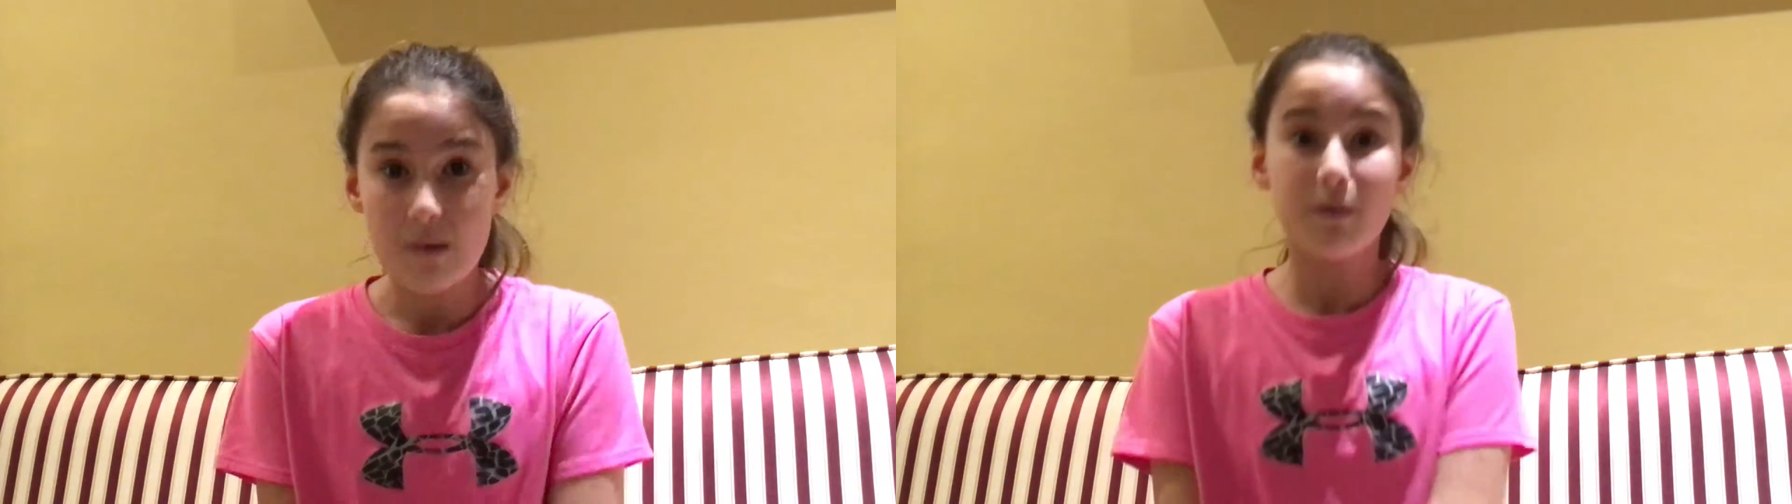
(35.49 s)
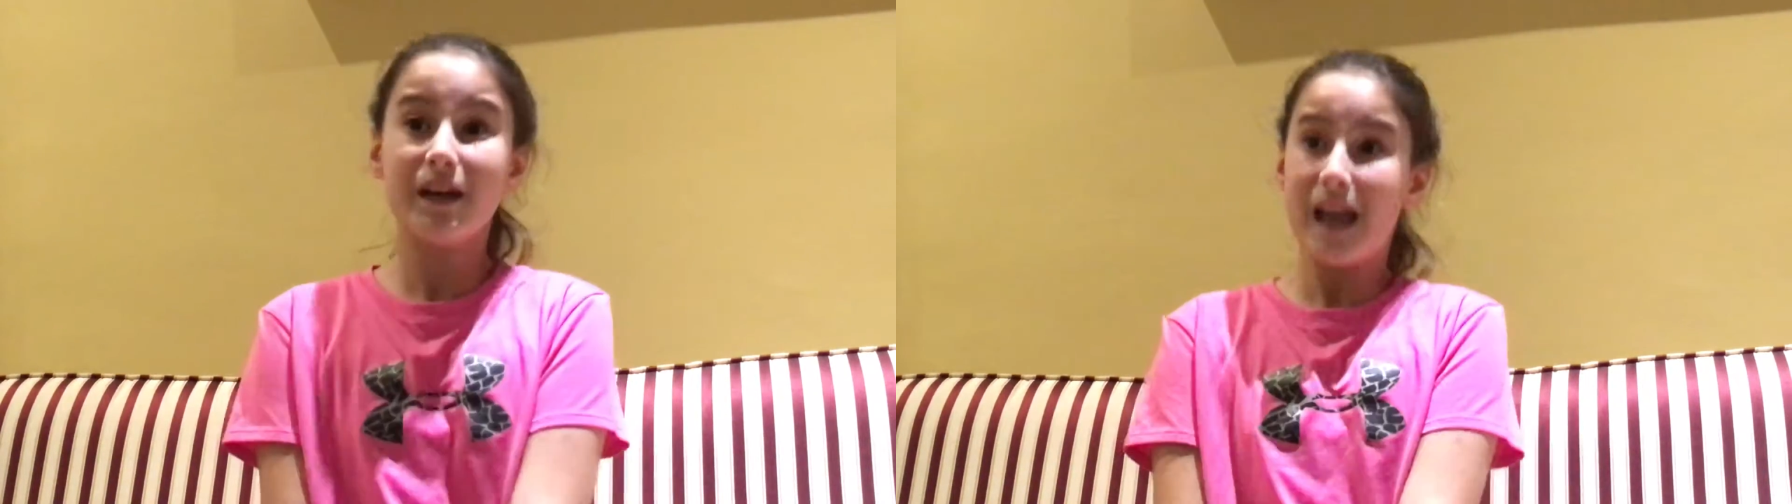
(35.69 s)

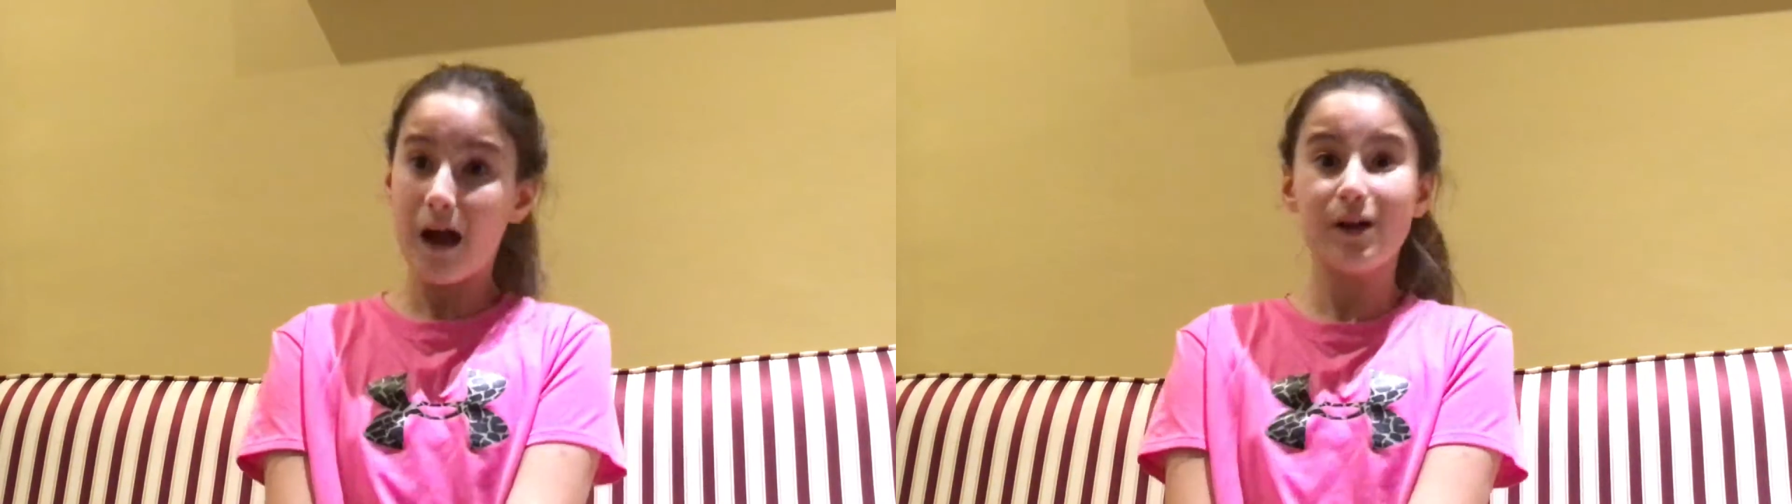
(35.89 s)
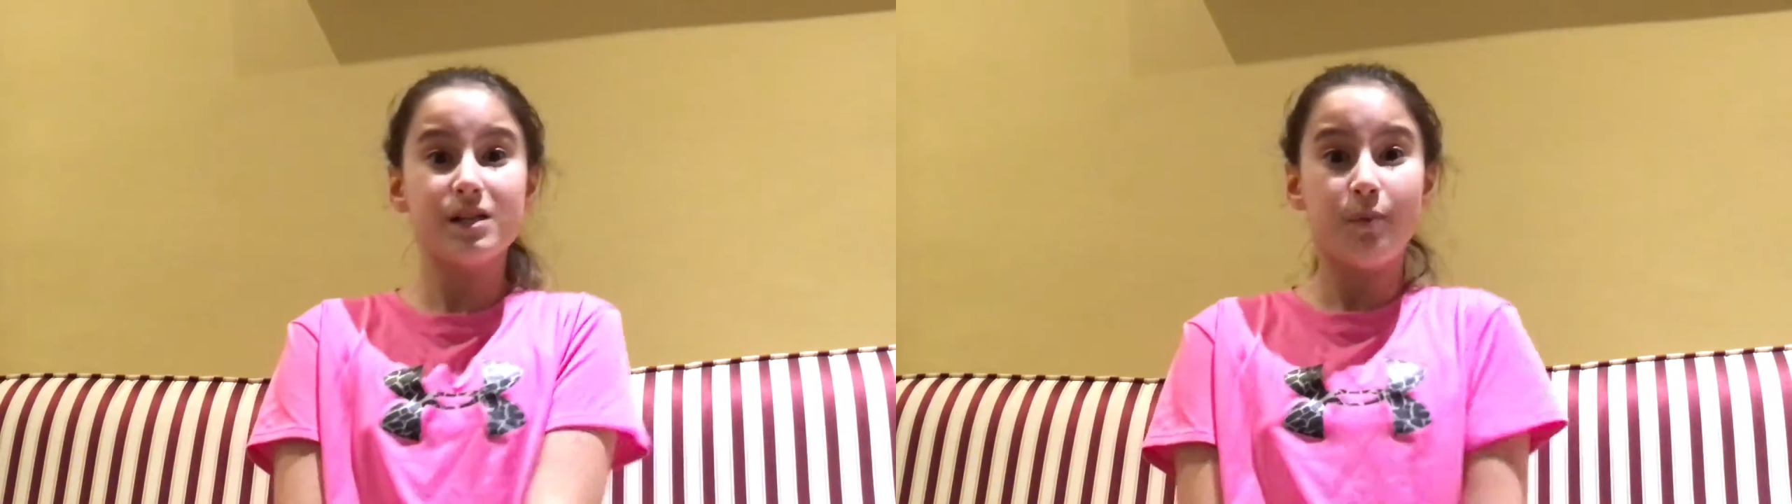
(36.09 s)
but
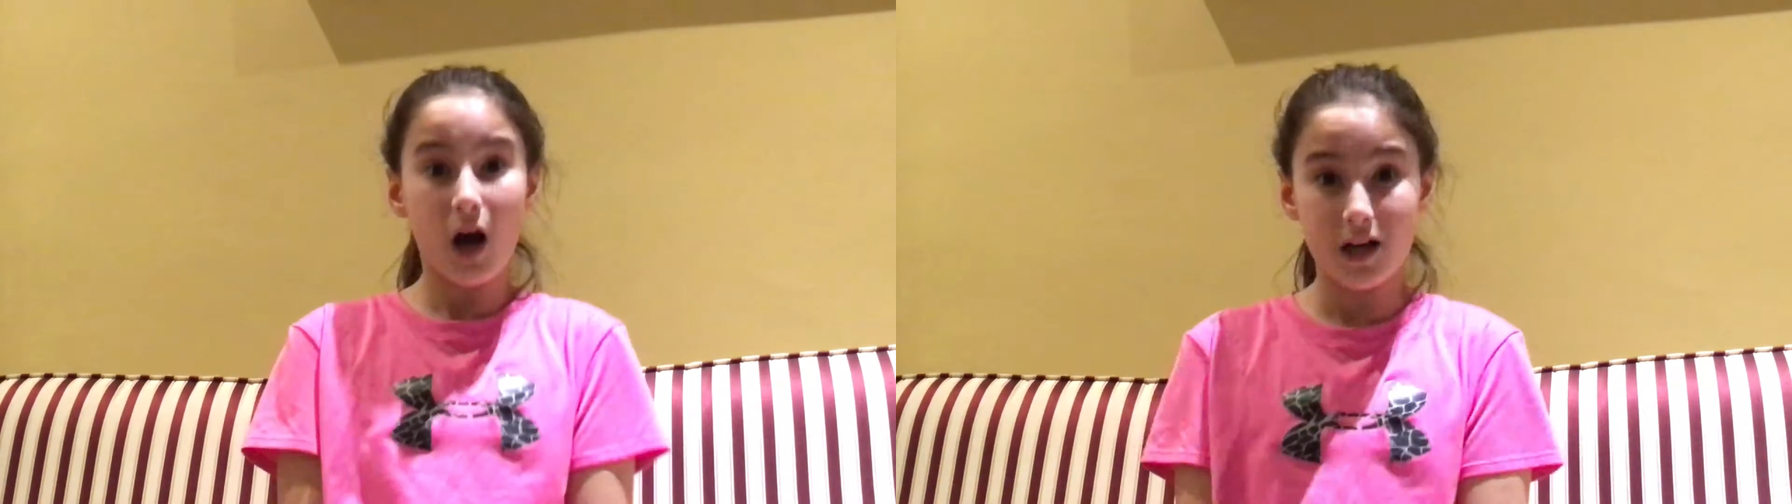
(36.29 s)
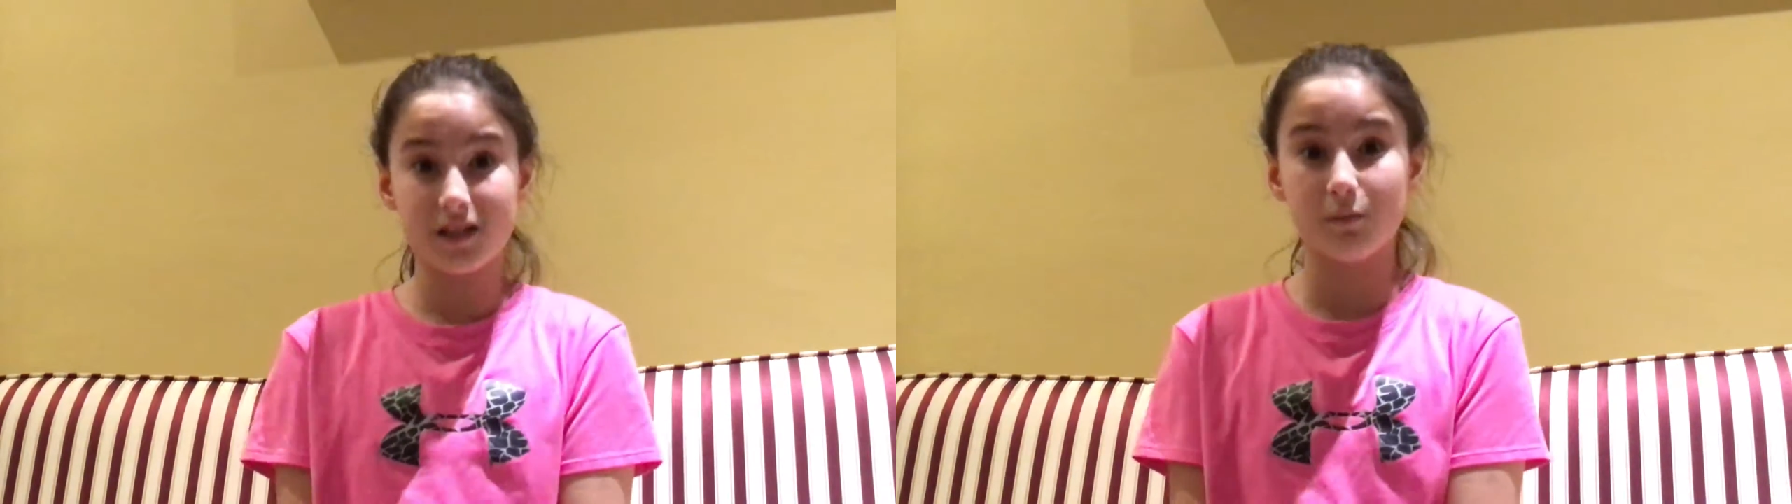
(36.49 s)
now he's
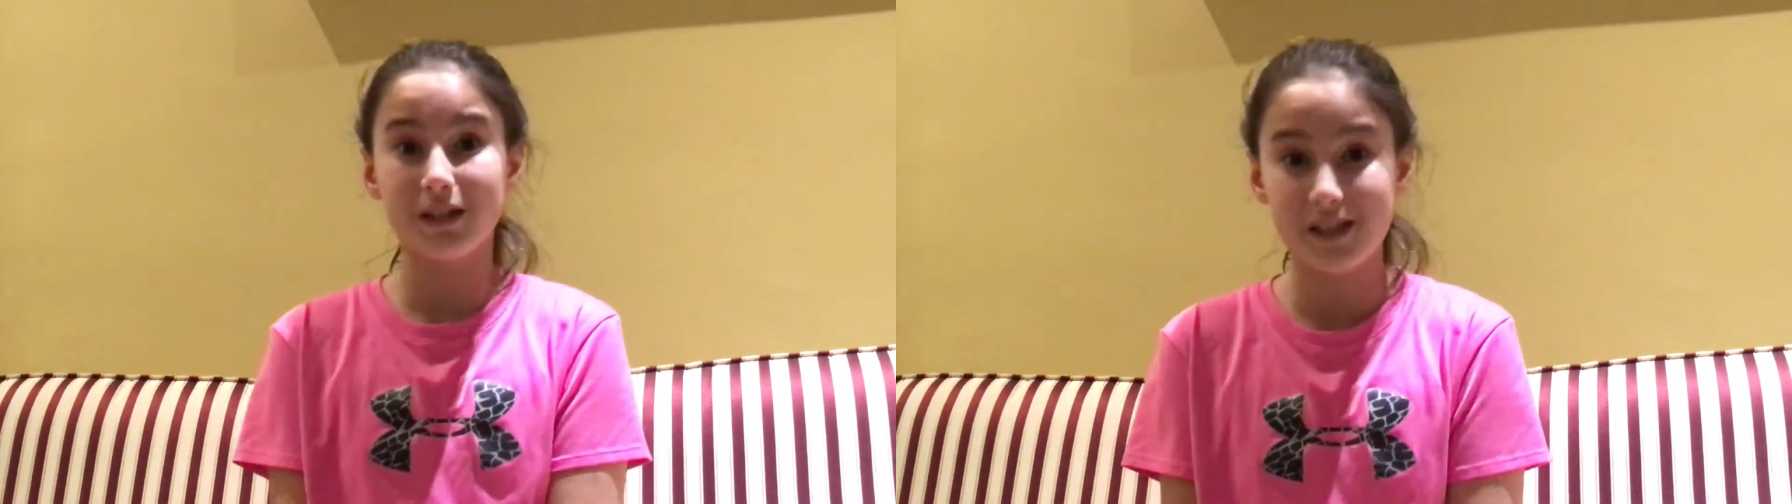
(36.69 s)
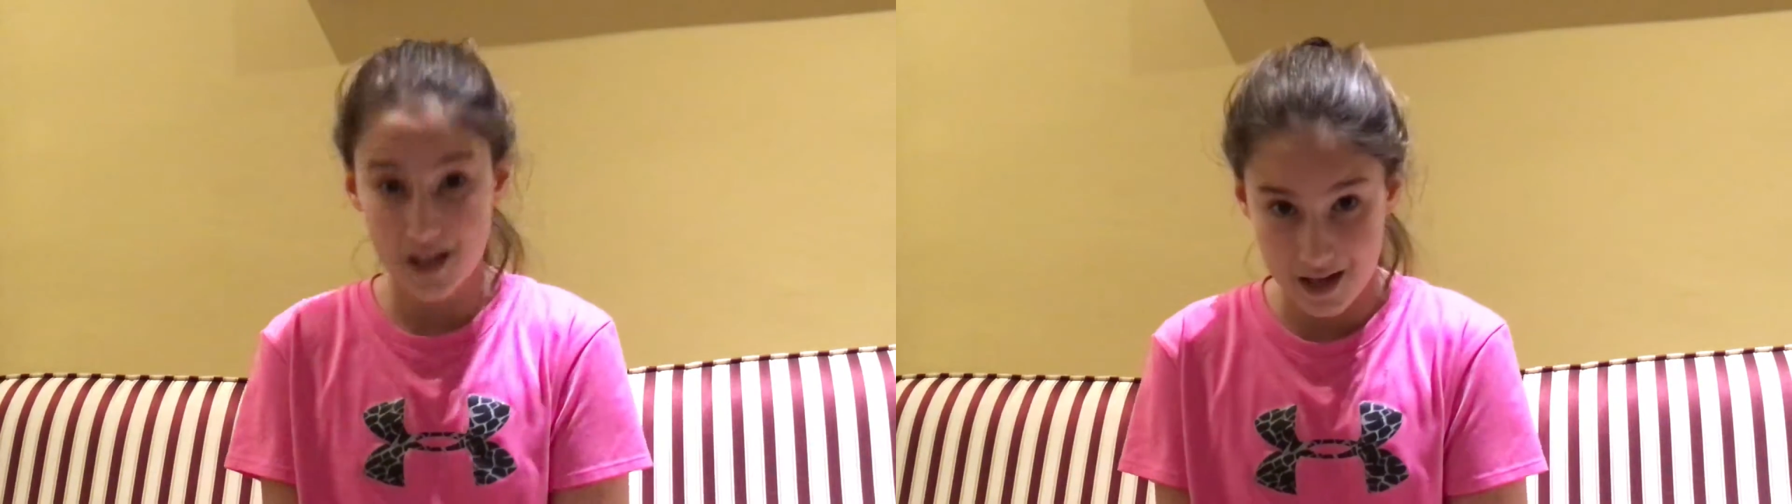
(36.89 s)

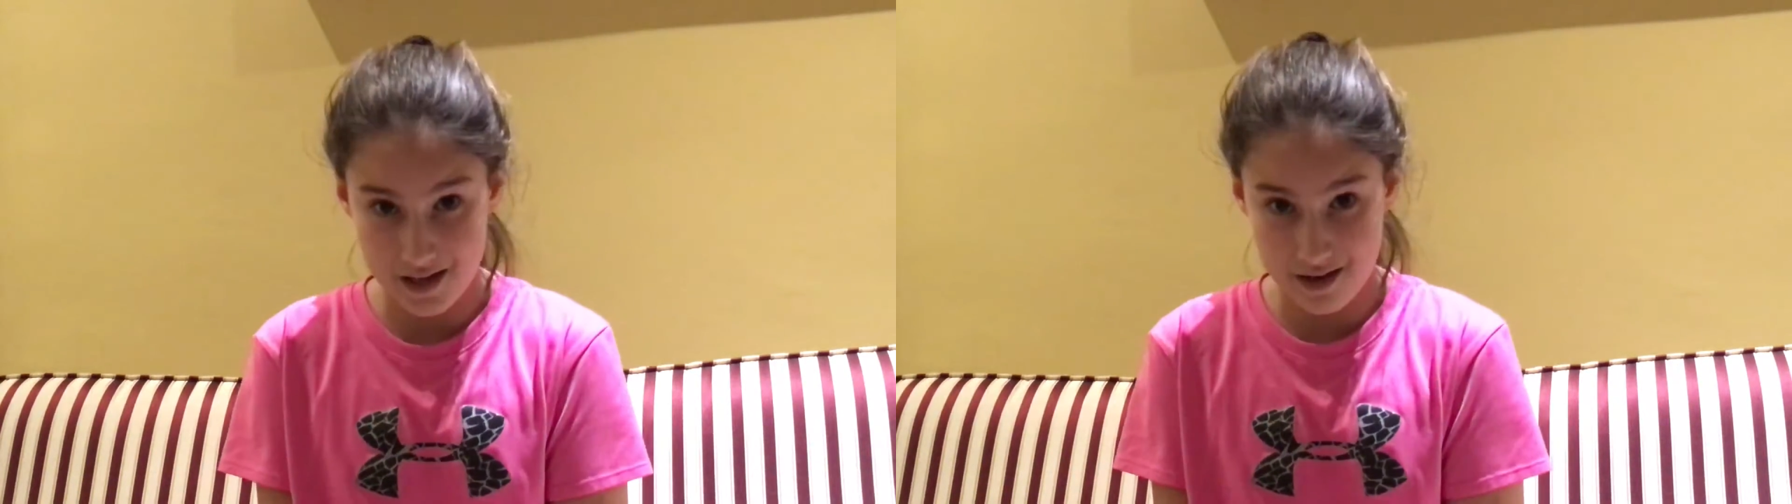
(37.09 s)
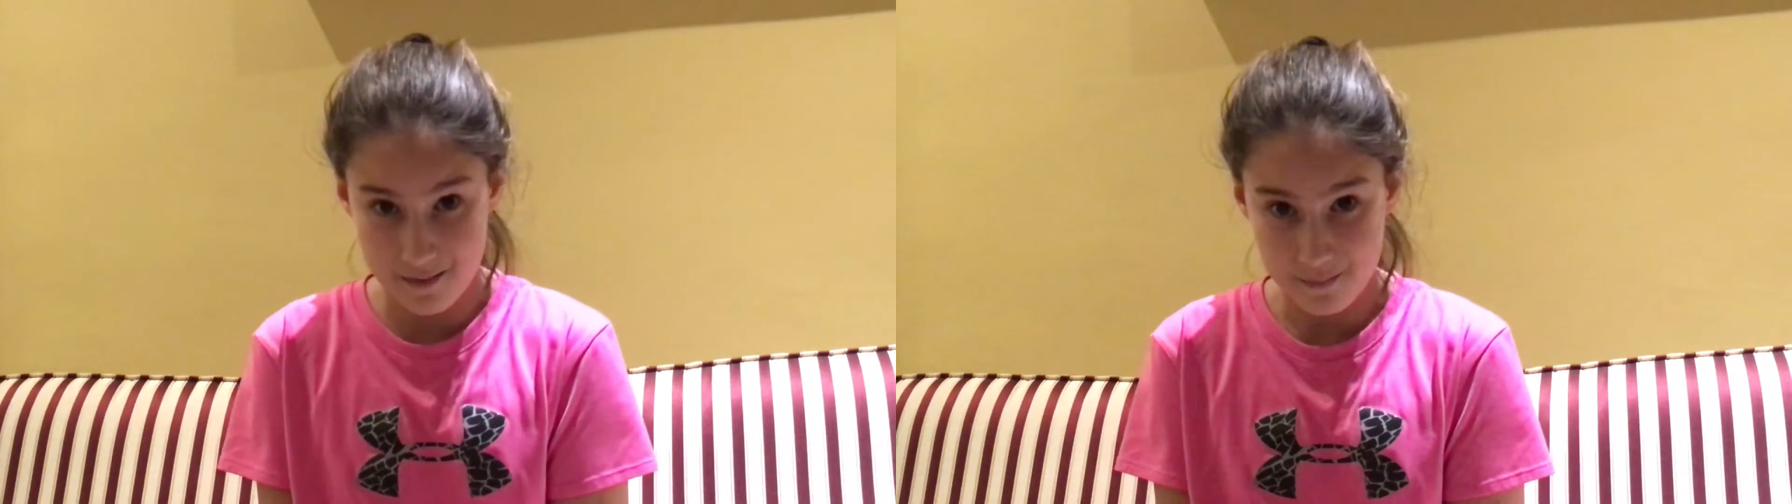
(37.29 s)
possibly
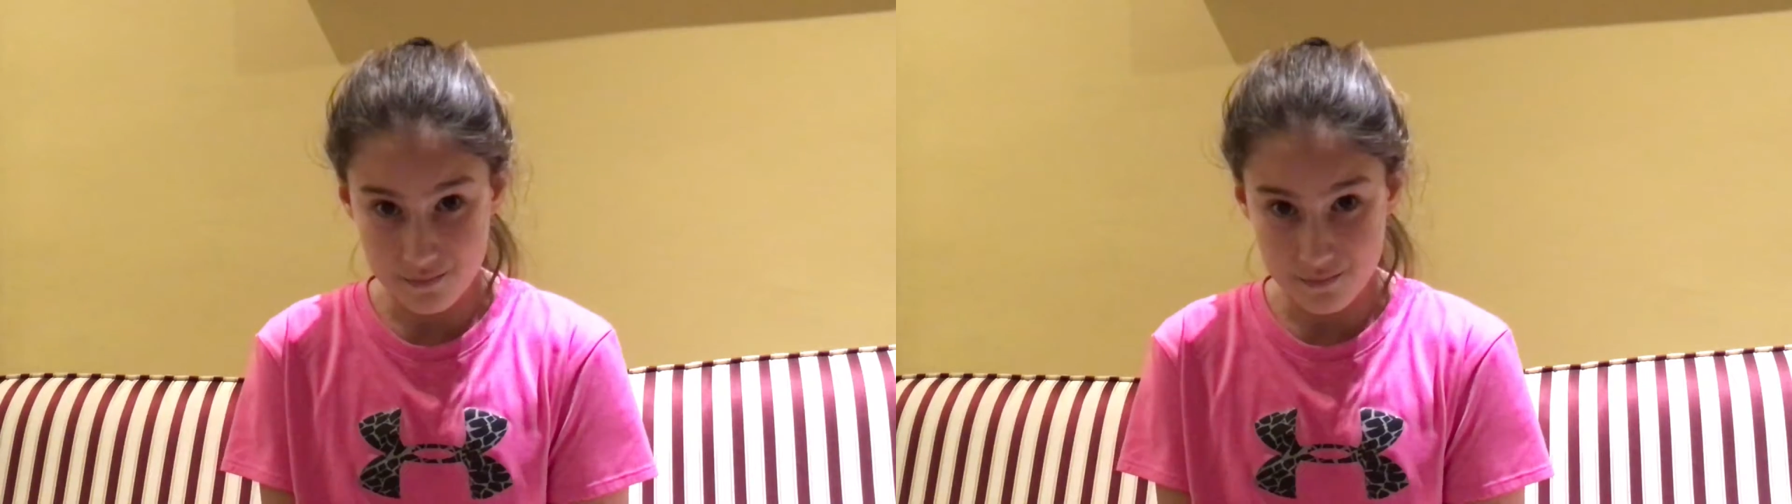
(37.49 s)
dying.